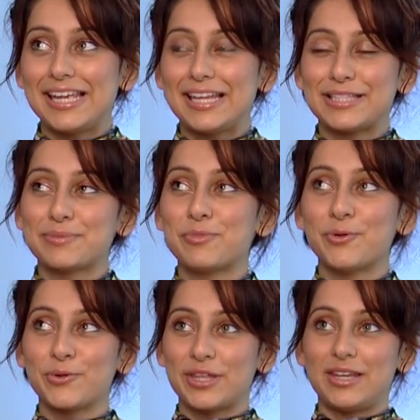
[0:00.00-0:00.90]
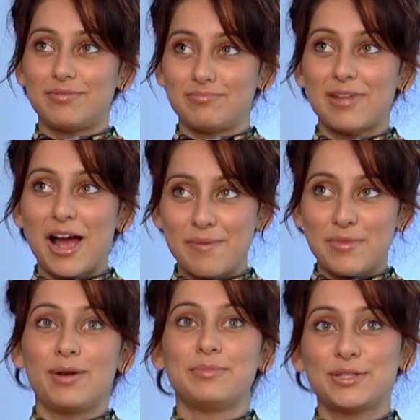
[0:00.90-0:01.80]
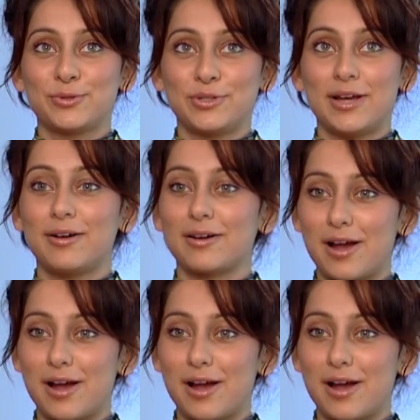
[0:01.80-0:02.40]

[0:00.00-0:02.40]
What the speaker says: it's more that I'm still young,